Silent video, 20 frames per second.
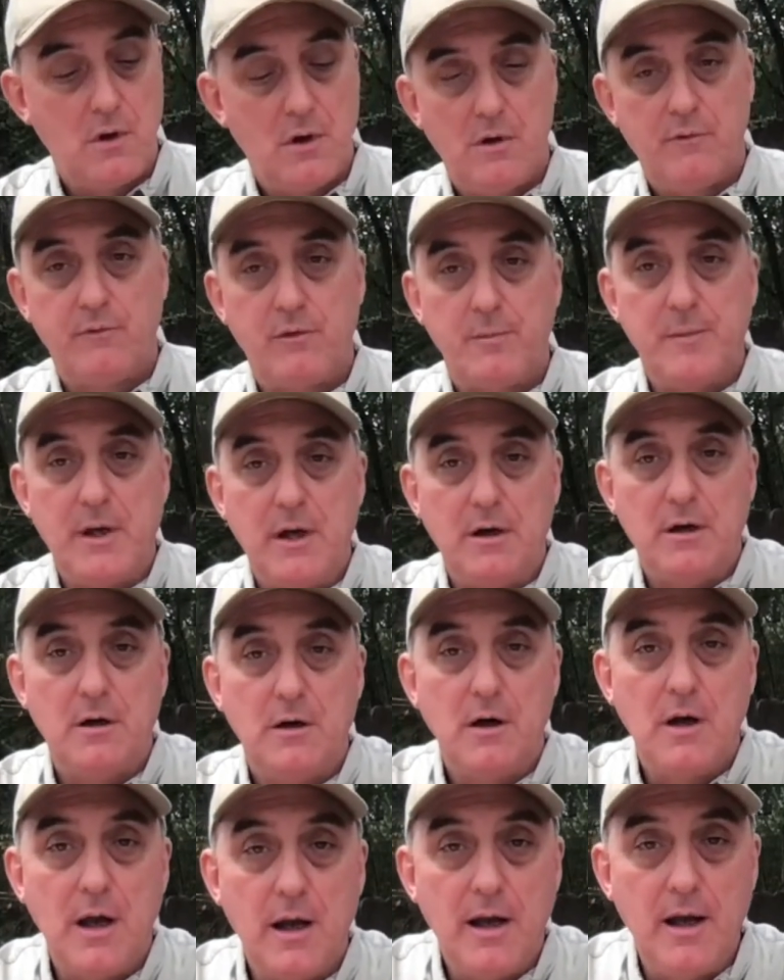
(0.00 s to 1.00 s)
from here.
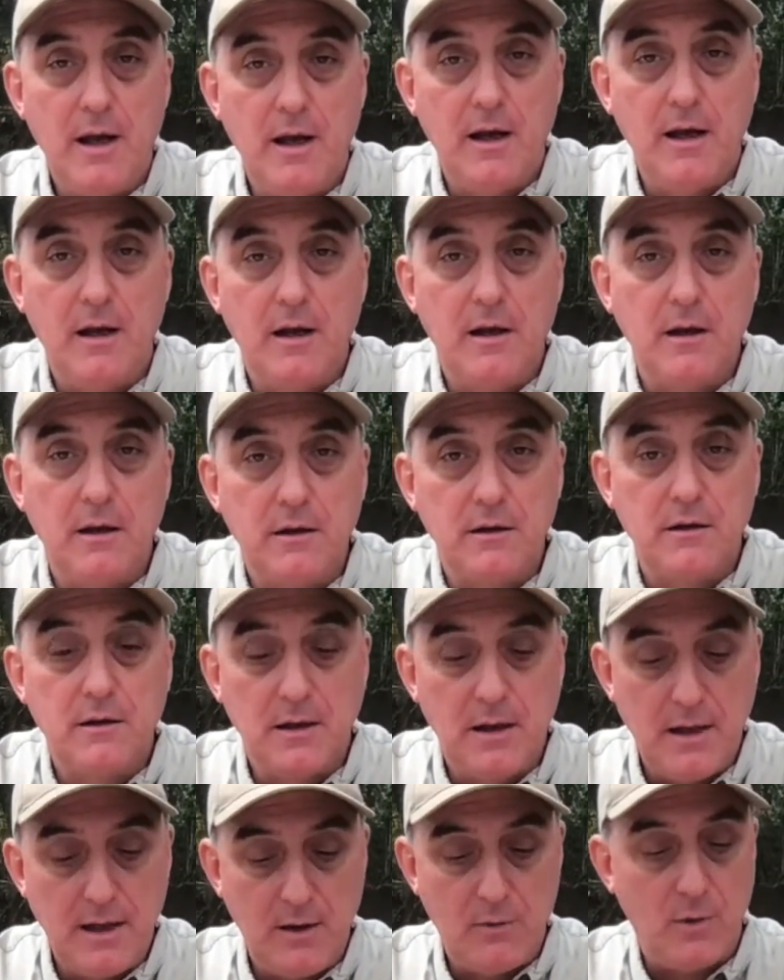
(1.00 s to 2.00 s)

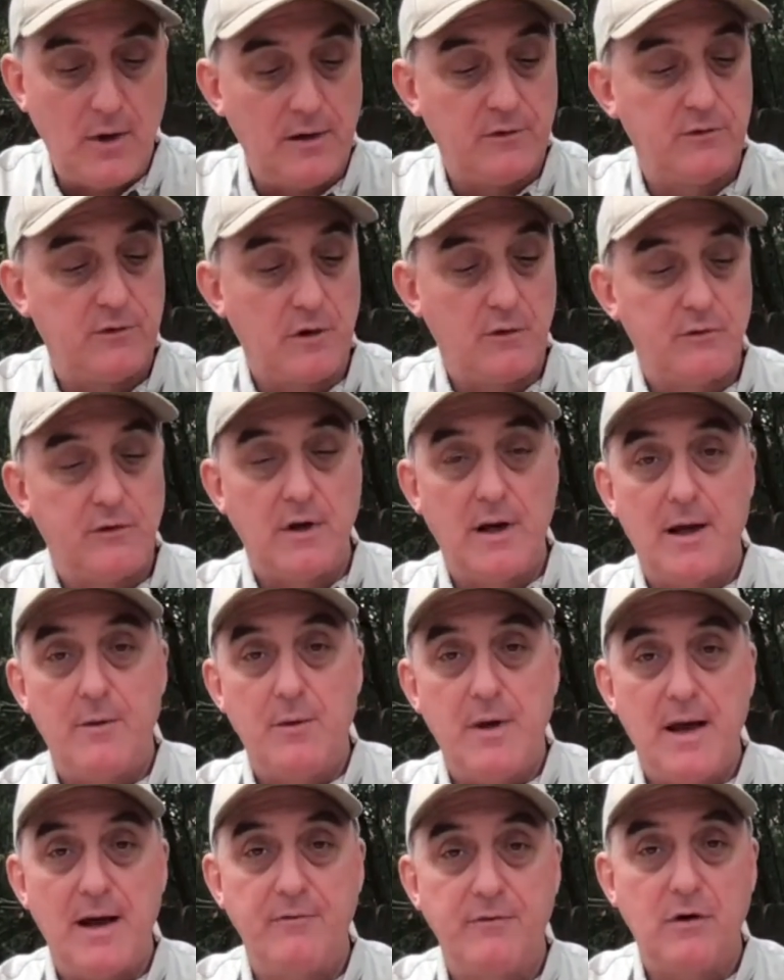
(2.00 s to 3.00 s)
And anyway, so today
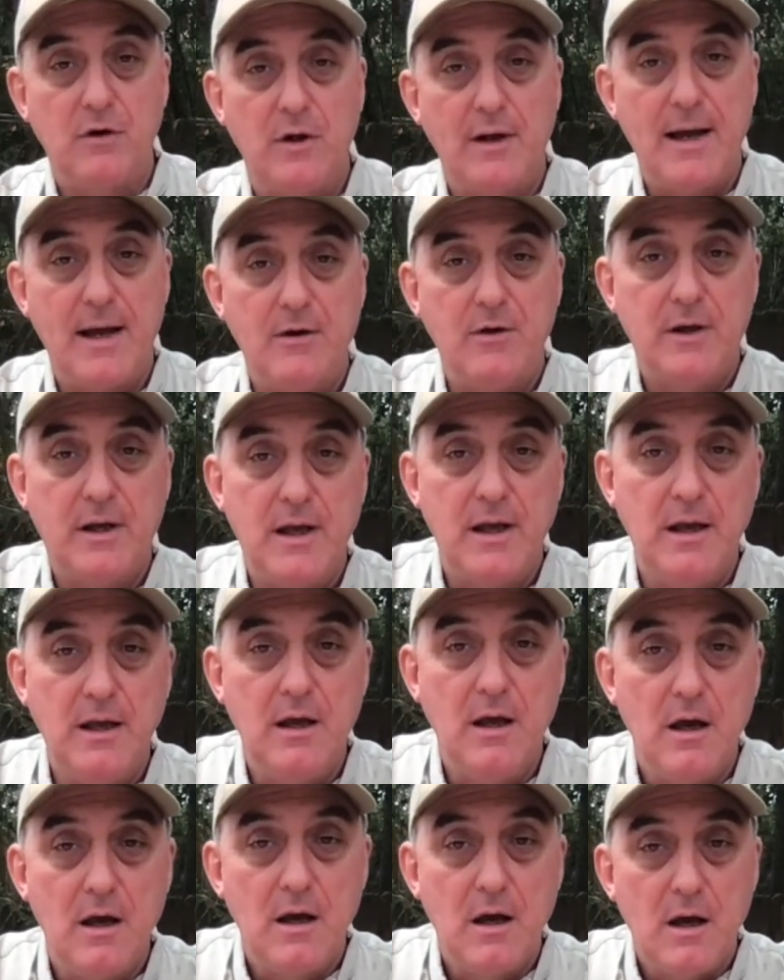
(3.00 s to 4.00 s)
we have GlenAllachie,
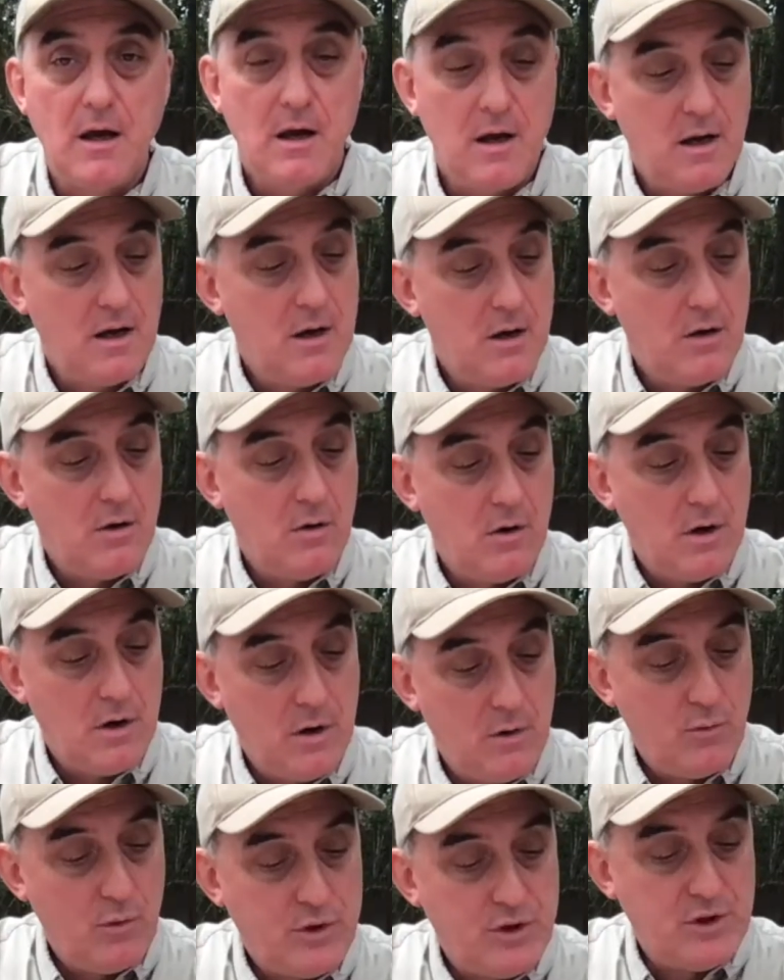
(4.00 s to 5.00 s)

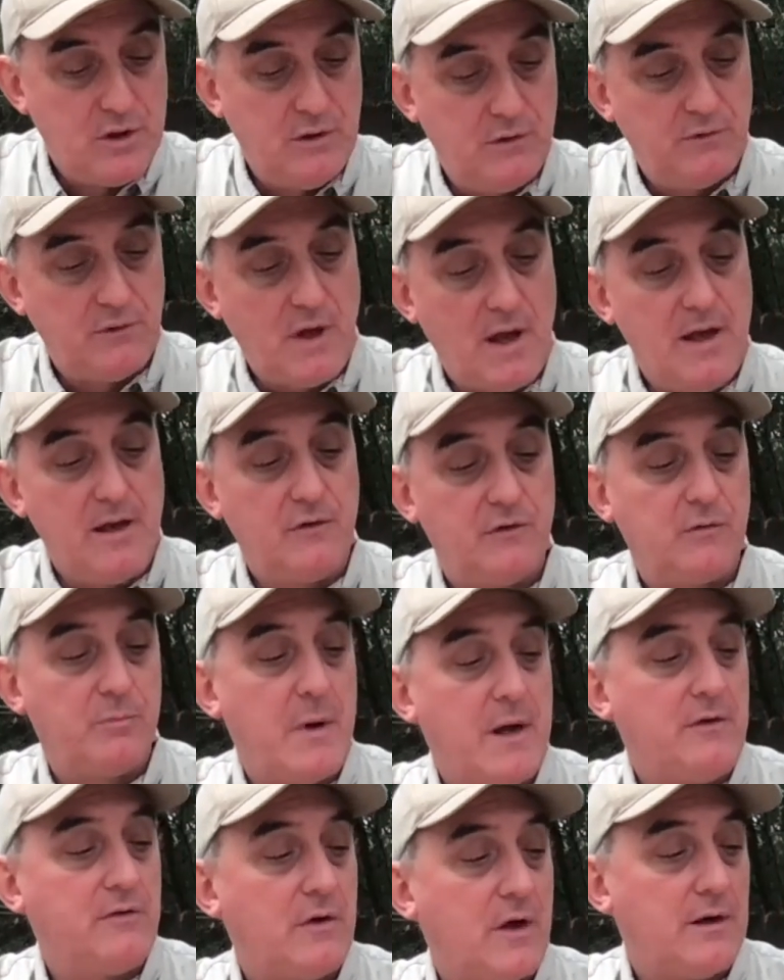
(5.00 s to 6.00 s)
which is a
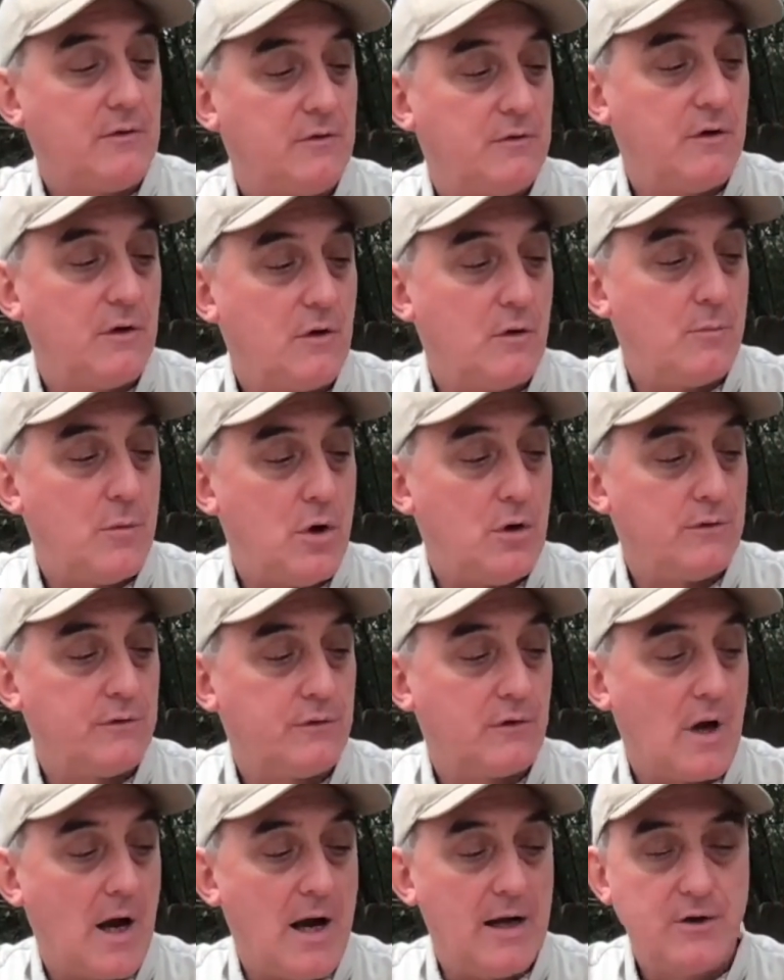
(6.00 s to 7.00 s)
Speyside single malt
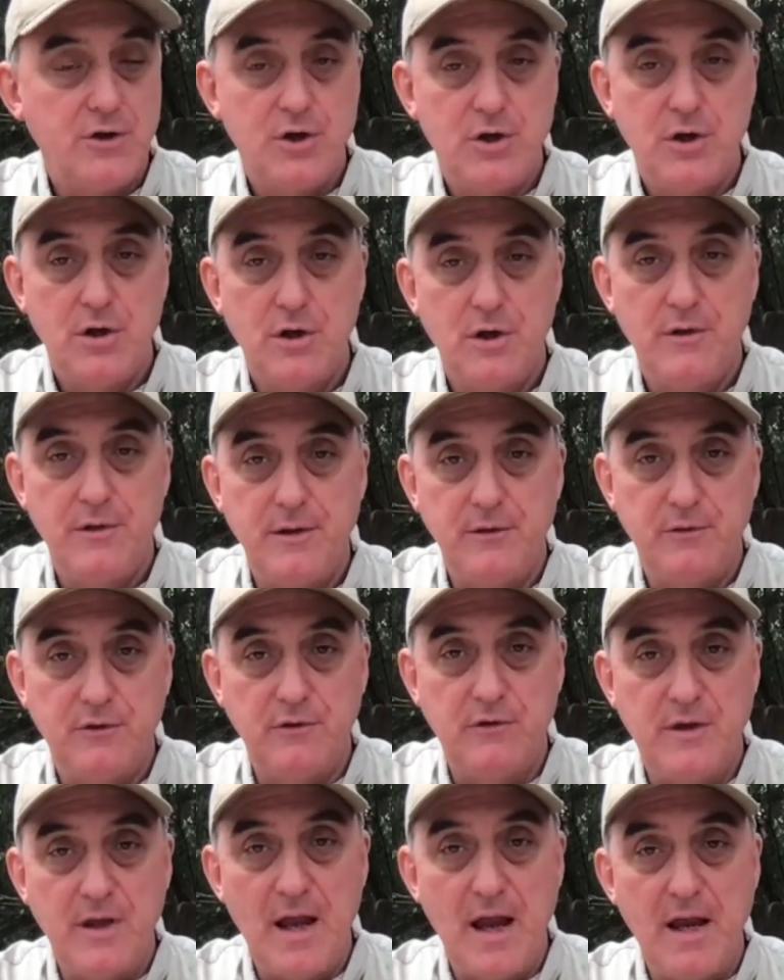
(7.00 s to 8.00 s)
Scotch. This is
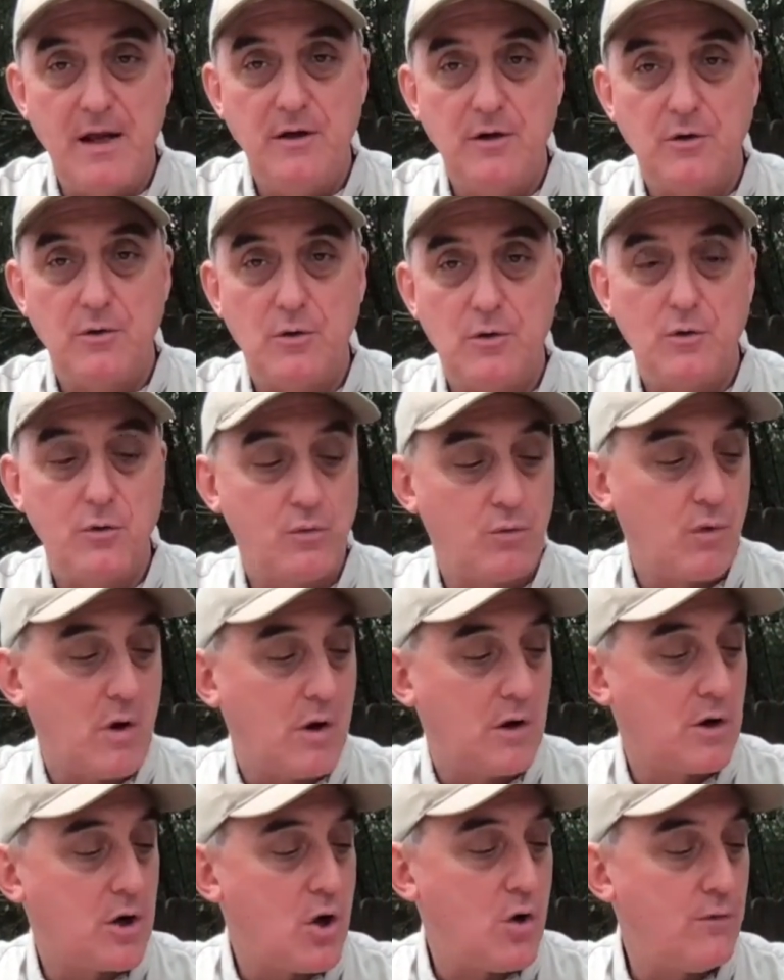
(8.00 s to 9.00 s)
the 8-year-old
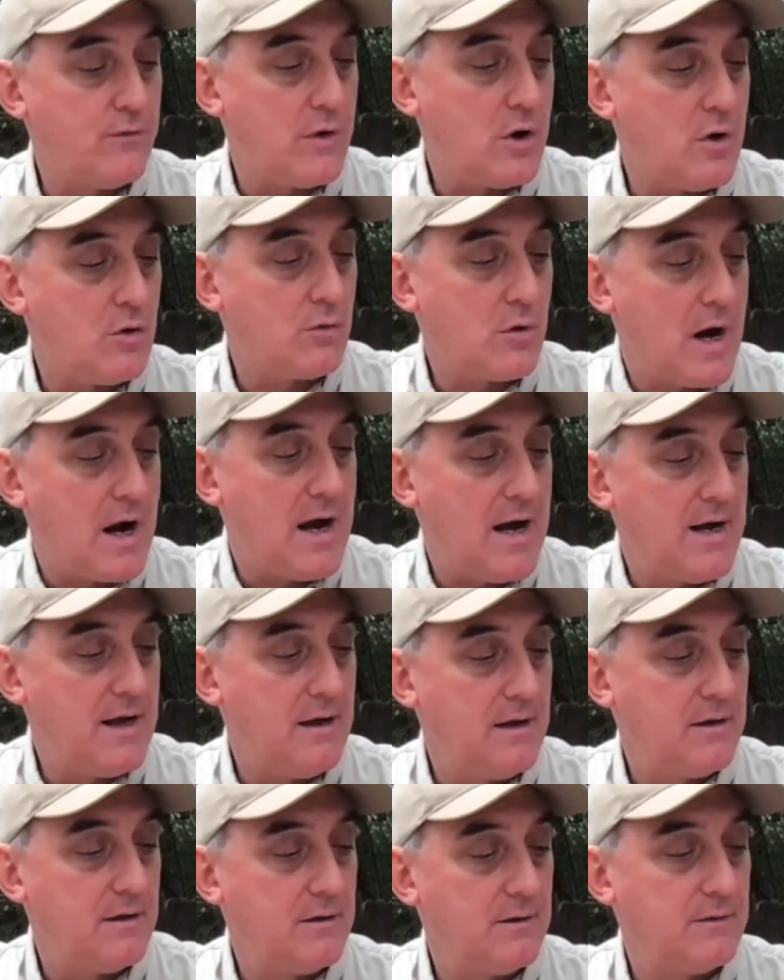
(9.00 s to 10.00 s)
Koval Rye
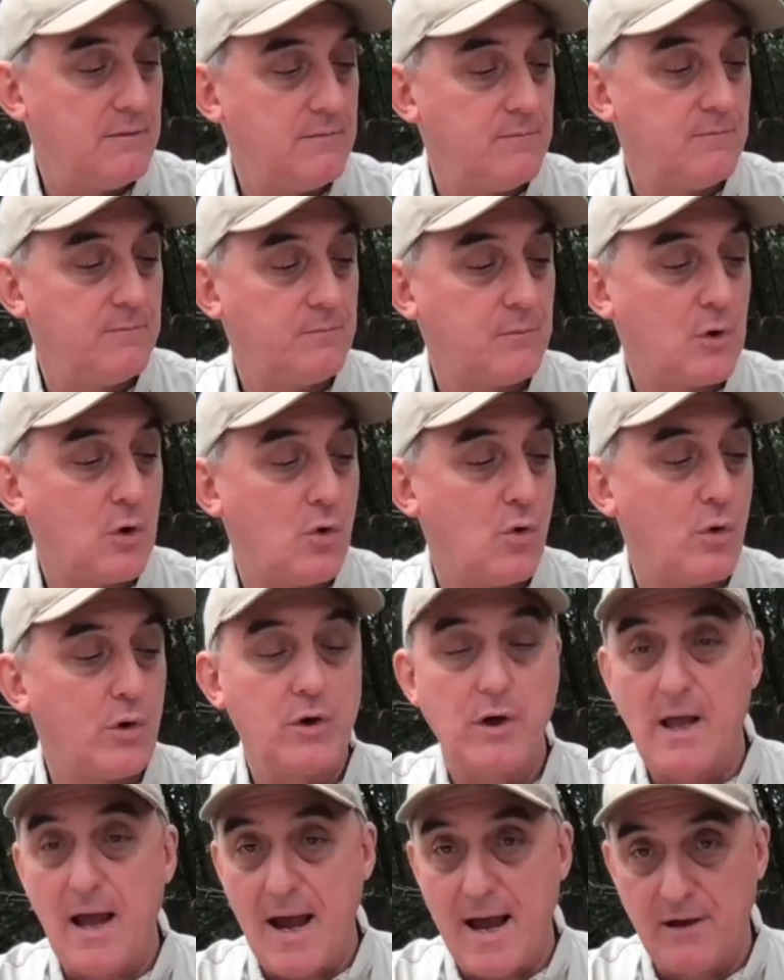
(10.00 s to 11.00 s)
quarter
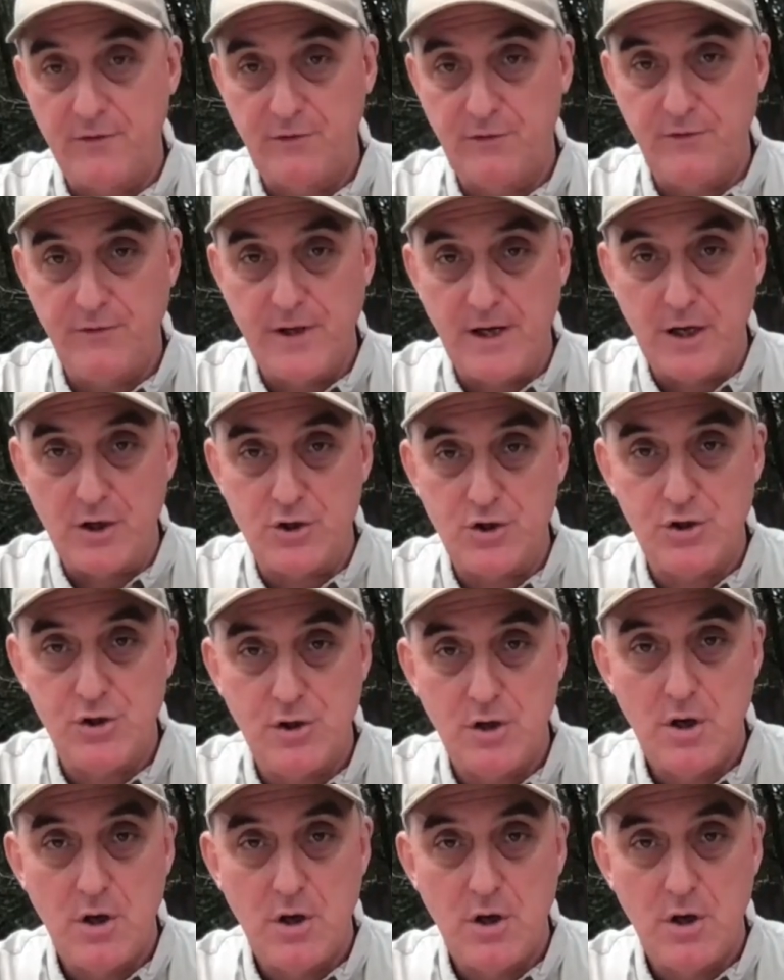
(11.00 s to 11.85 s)
cask finish.